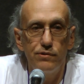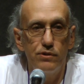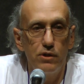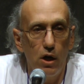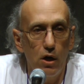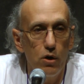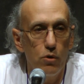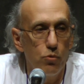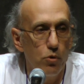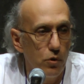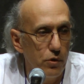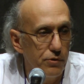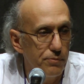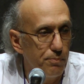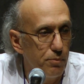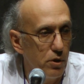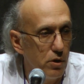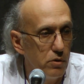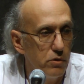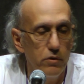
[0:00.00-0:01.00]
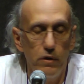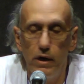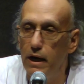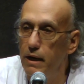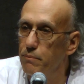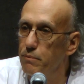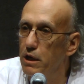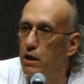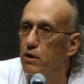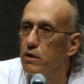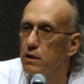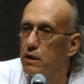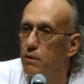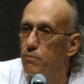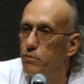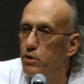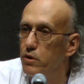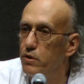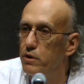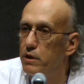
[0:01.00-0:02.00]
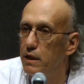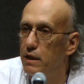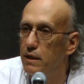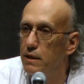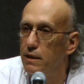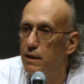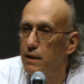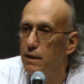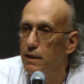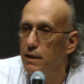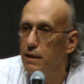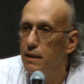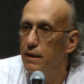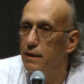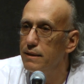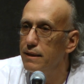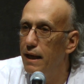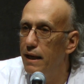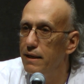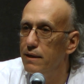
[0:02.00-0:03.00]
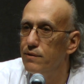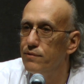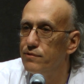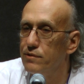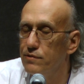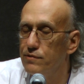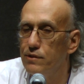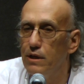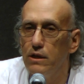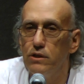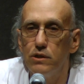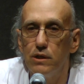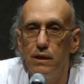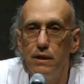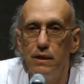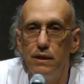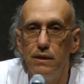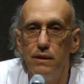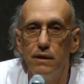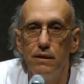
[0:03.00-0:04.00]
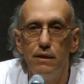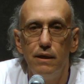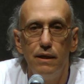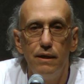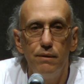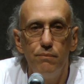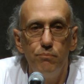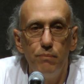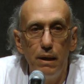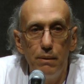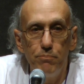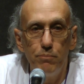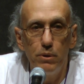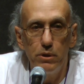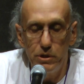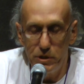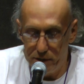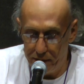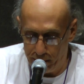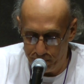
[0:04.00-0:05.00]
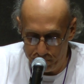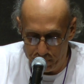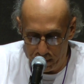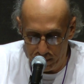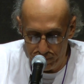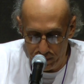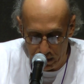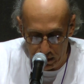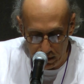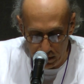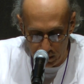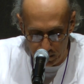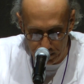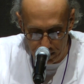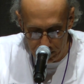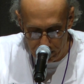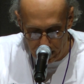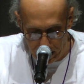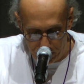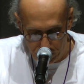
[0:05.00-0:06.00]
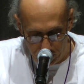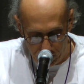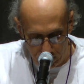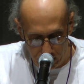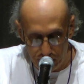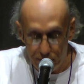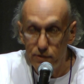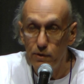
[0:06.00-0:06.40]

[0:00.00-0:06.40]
Star Wars program in our community, and that is essentially the membership of the global network.